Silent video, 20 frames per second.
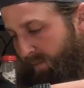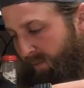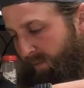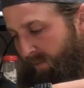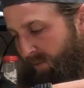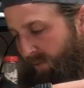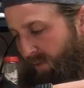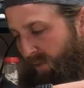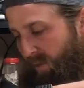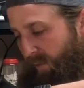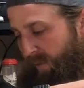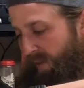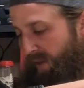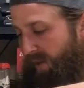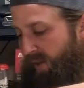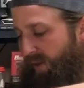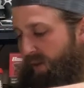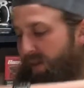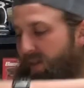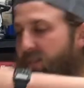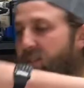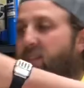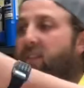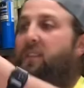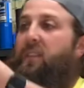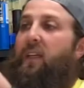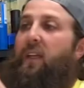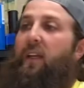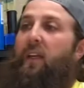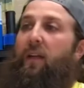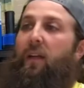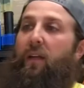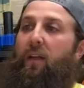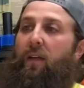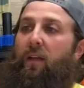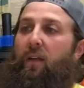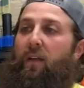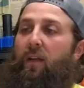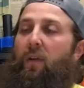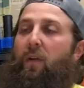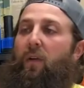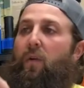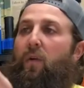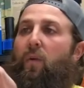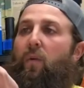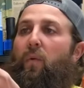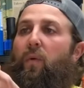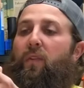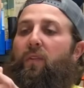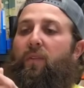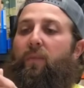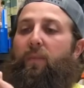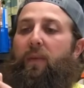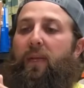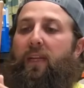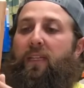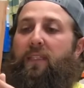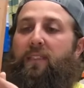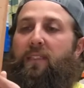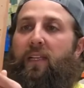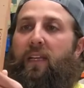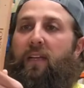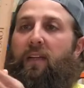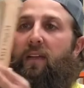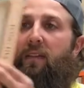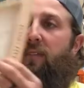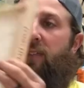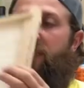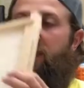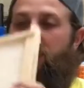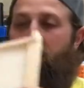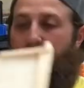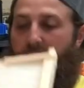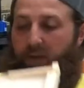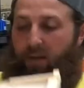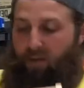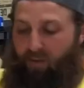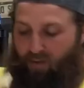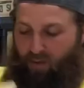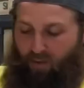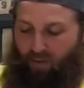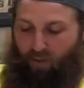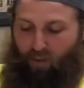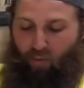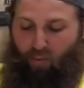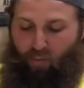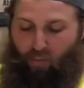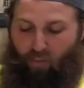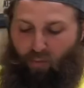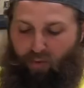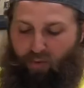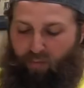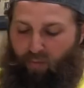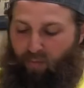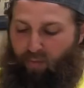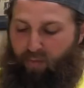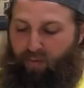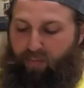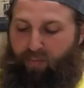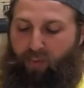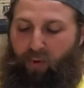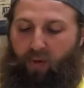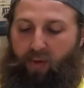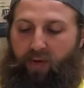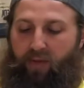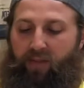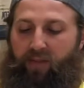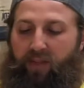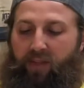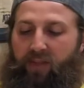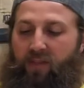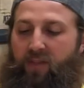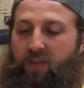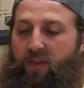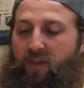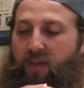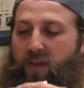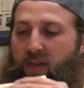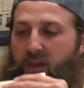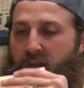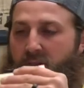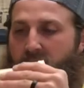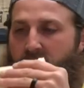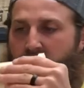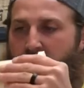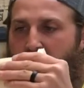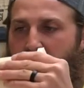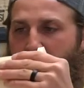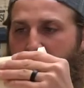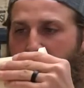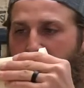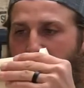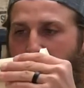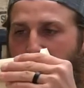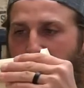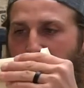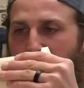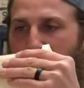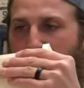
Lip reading: So I'll be curious to see what the bees think of it. We will be putting this in with the